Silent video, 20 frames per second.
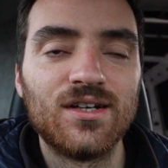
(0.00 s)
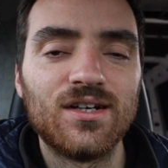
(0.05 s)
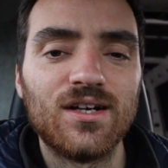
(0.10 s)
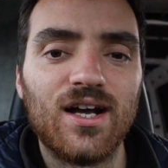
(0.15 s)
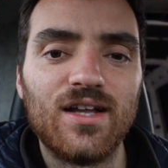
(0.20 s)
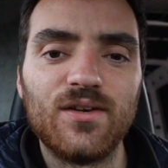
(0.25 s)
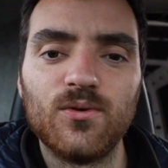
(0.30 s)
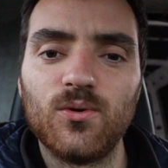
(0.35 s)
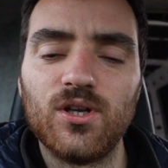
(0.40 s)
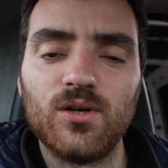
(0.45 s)

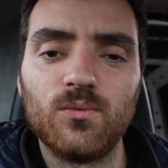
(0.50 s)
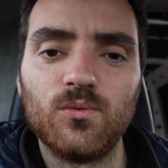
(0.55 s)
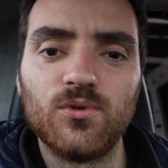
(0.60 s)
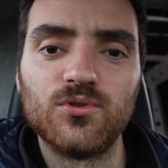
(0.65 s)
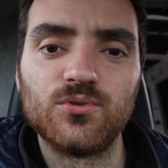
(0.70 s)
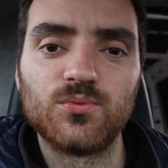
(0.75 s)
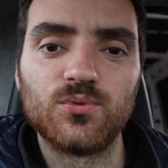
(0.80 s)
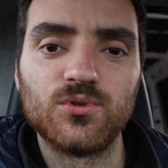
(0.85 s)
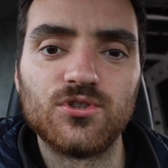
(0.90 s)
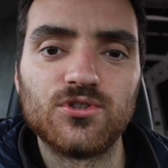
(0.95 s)
And all it
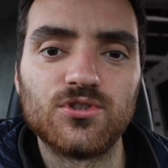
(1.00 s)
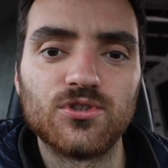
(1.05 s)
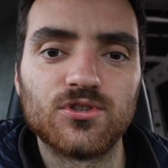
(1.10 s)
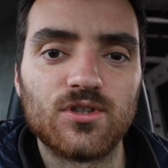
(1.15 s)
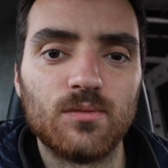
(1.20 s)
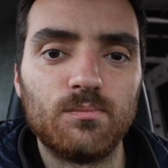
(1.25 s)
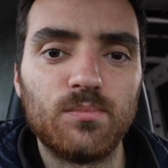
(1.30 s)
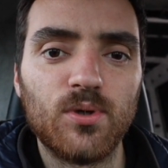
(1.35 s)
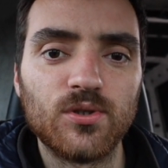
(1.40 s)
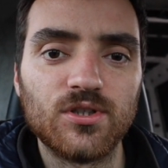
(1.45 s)
was just
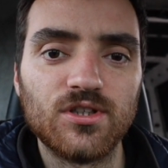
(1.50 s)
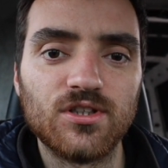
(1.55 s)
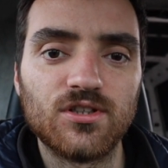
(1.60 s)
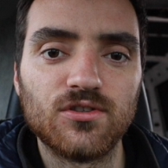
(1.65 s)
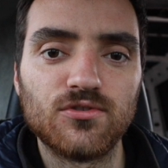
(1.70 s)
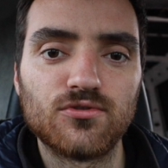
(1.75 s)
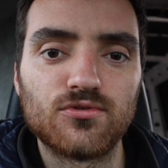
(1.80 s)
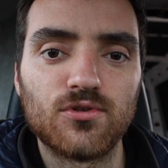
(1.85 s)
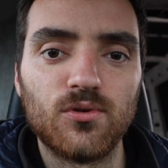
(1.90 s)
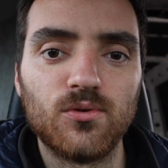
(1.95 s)
a body
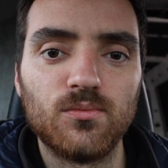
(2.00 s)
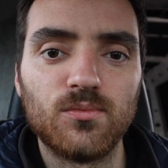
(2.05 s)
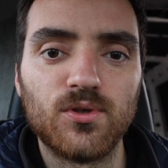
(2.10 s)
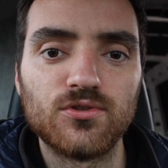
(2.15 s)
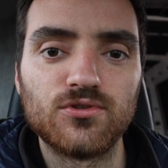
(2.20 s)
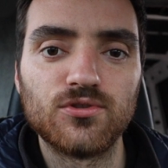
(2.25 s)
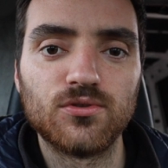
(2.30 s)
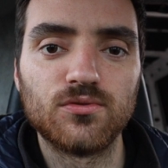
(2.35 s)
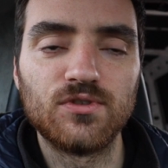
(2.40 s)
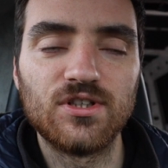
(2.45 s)
control
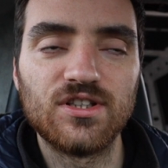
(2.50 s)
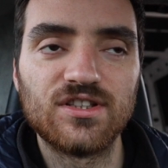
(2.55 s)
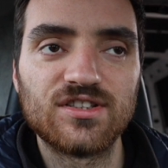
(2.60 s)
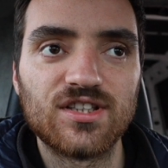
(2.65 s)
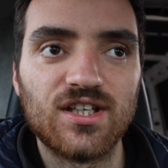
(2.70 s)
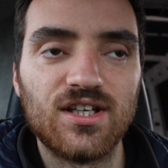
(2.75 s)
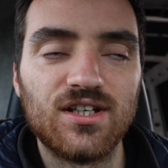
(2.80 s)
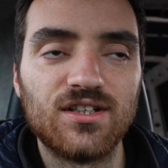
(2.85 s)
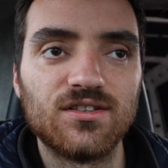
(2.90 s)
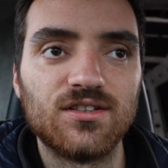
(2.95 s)
module
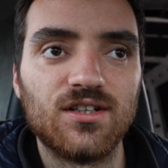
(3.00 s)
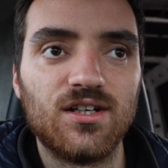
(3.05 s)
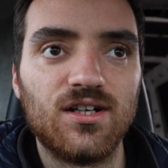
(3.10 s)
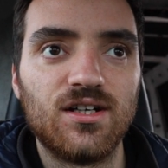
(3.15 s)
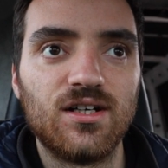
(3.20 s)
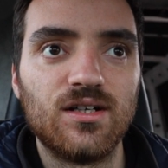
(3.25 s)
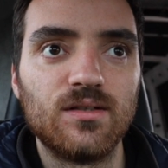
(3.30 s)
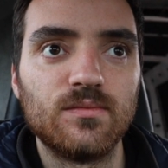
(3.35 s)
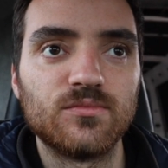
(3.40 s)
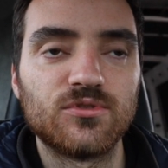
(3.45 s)
reset,
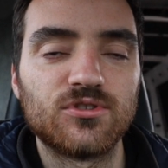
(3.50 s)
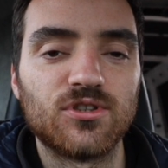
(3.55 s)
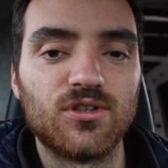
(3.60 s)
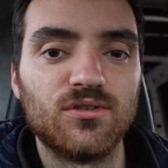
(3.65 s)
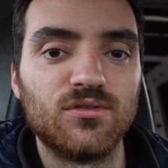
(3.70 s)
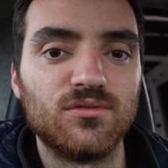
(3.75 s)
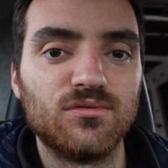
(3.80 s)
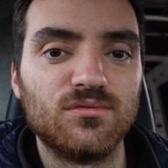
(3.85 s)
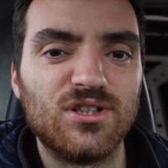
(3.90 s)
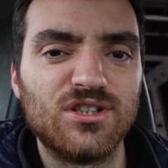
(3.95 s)

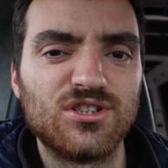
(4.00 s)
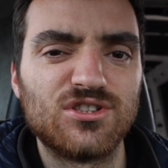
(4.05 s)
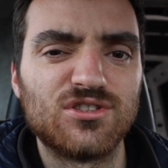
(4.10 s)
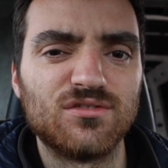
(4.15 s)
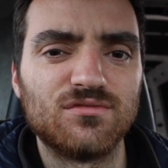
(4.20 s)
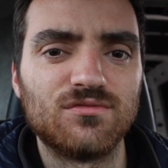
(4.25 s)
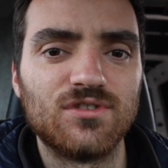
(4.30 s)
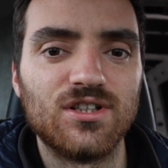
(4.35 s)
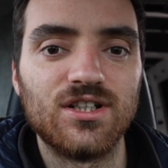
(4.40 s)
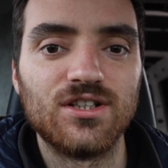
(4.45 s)
so it
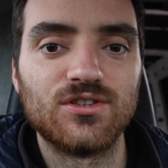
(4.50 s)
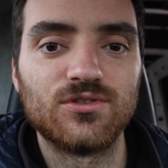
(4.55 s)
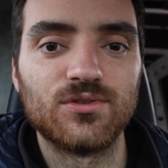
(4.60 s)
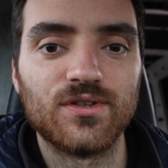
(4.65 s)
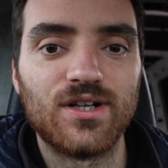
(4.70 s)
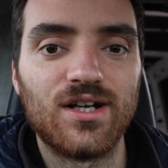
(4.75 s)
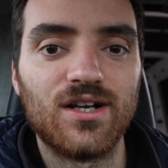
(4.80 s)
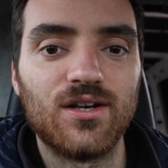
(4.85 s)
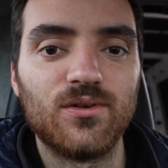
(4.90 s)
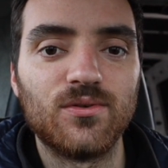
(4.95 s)
shouldn't really have took
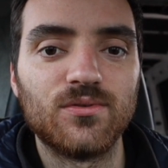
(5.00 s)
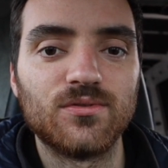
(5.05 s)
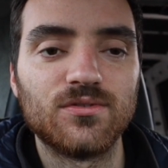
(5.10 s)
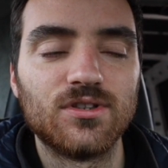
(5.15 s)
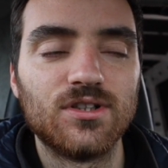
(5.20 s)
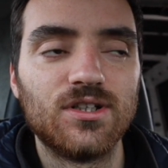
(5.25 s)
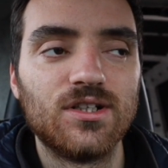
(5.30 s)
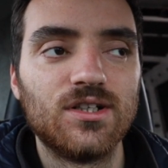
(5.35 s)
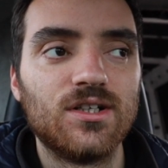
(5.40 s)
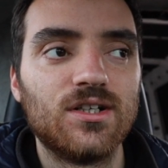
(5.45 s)
that long.
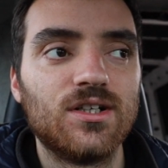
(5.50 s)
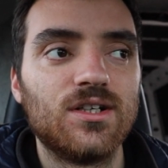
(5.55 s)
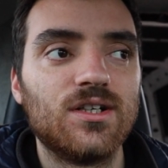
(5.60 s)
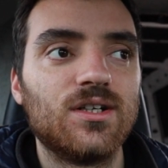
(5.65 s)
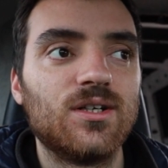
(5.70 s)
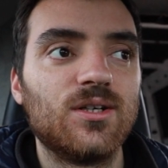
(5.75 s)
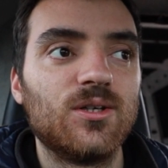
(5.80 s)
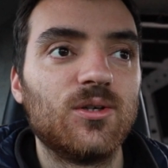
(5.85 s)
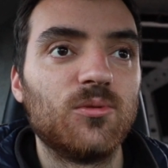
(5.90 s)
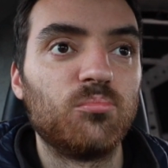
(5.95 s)

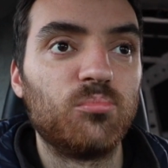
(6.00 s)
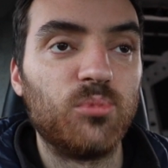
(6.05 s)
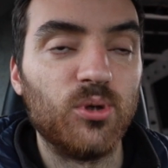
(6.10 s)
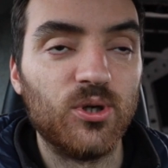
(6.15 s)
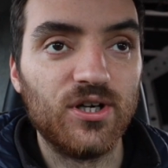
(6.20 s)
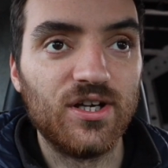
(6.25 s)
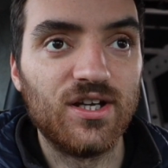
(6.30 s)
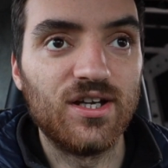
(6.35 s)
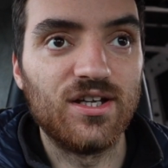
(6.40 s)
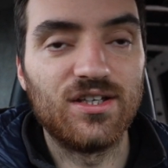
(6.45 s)

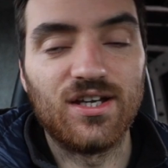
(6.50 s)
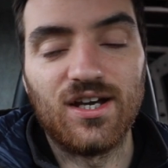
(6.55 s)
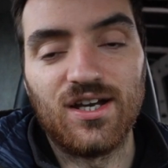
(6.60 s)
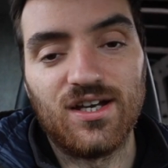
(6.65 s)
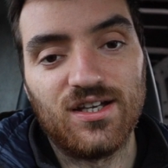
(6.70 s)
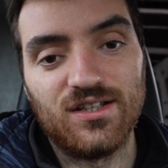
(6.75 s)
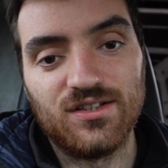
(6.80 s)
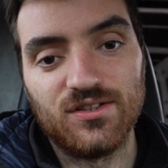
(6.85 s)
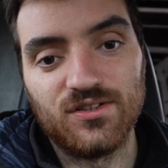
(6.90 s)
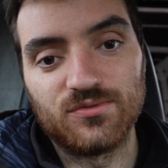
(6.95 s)
But it, yeah,
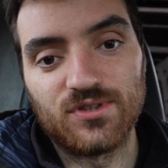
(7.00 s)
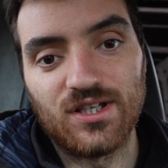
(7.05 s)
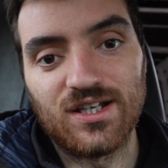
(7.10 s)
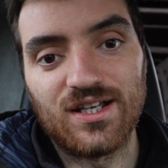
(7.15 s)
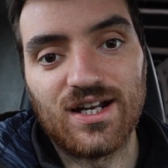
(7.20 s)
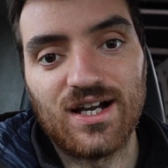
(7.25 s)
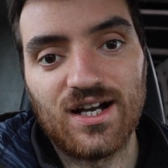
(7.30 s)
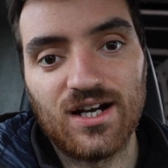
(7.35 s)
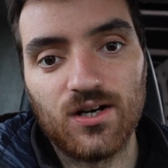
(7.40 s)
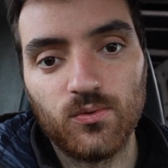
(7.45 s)
ended up
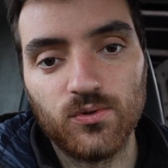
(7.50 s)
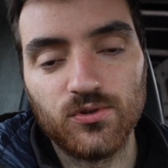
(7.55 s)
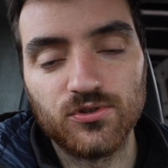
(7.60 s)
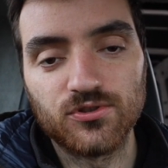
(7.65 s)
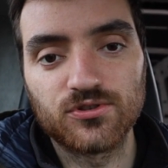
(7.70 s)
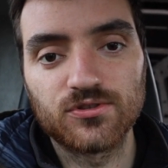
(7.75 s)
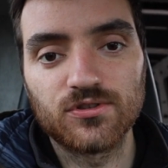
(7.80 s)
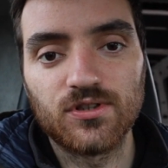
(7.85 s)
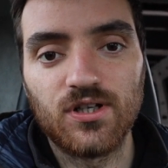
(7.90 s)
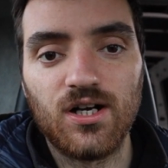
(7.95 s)
taking
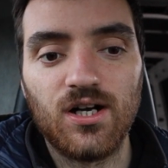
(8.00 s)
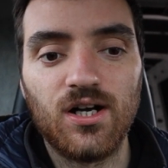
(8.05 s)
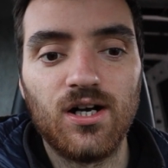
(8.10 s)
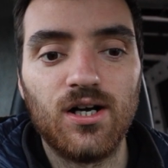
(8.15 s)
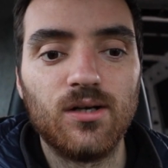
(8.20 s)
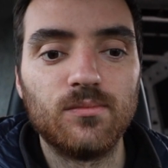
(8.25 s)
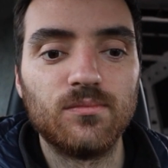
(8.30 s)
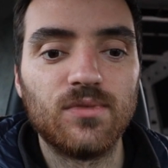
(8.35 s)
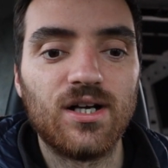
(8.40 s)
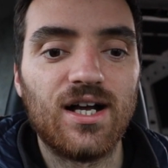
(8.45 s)
hours,
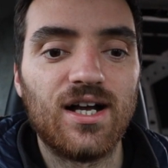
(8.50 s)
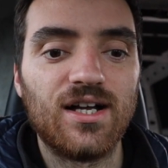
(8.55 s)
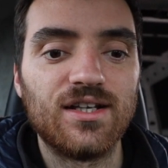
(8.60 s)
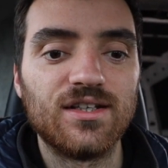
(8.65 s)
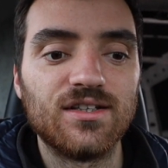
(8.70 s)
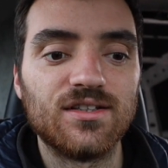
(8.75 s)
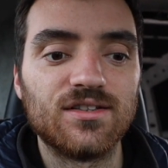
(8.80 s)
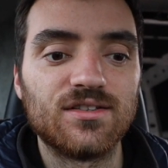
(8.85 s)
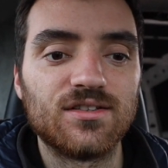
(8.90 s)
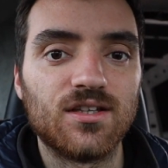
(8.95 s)

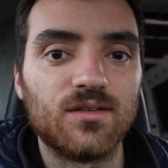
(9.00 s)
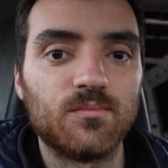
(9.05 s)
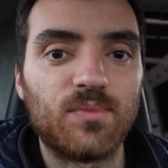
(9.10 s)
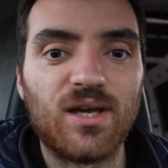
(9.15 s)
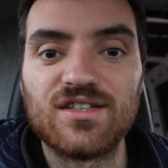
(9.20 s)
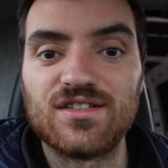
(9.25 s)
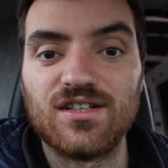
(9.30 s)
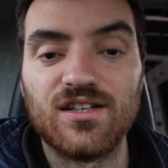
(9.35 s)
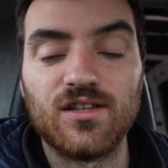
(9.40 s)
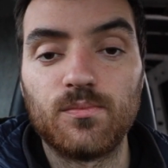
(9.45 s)
and
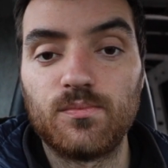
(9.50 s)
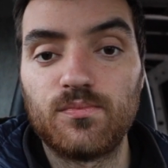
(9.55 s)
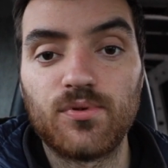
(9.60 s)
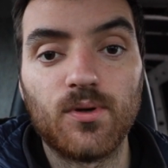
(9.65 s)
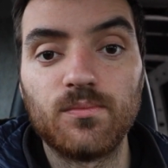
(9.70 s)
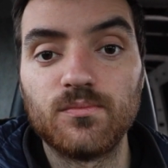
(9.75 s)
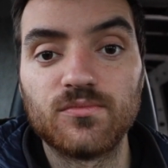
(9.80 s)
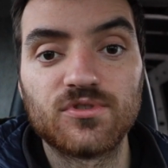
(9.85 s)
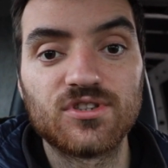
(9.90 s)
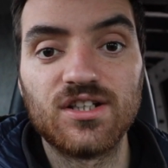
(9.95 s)
basically the
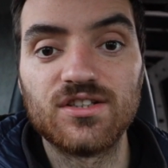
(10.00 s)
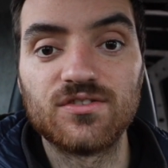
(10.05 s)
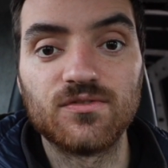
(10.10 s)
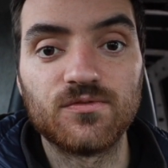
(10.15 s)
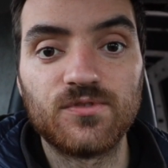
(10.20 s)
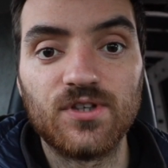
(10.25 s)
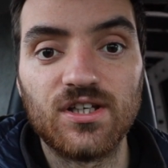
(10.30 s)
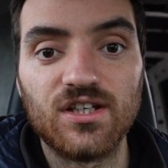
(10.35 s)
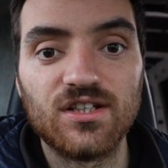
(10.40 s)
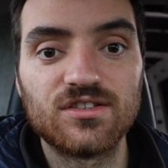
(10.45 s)
problem still isn't
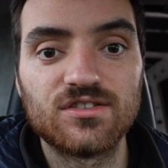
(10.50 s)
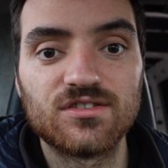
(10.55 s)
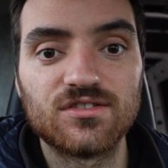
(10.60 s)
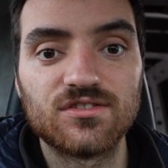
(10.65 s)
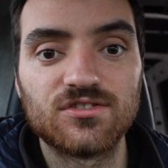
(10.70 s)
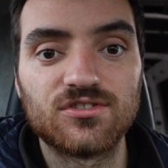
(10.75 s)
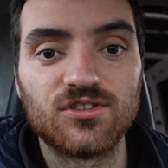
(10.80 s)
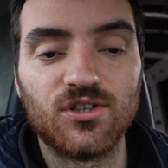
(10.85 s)
fixed.